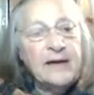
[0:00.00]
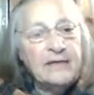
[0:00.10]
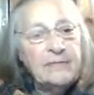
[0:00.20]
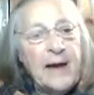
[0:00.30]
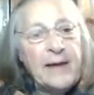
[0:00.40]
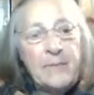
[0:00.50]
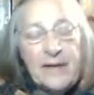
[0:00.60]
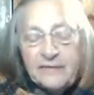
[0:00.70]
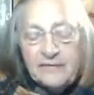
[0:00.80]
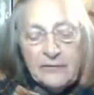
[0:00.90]
of my
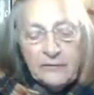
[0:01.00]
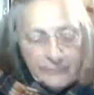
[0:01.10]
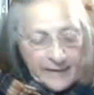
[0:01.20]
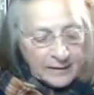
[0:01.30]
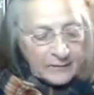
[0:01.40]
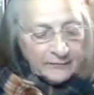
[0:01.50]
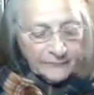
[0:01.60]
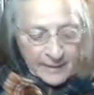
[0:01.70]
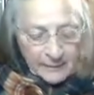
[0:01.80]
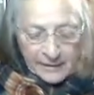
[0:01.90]
Beth's Newfangled
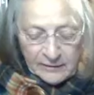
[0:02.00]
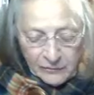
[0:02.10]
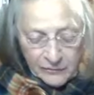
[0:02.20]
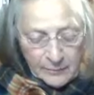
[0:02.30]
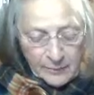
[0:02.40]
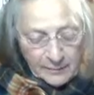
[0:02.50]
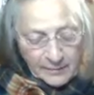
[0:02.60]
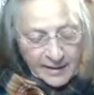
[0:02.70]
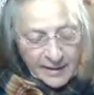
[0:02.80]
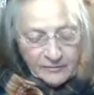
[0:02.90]
Family Tree
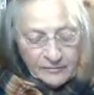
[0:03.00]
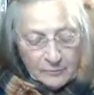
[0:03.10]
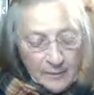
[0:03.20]
publication.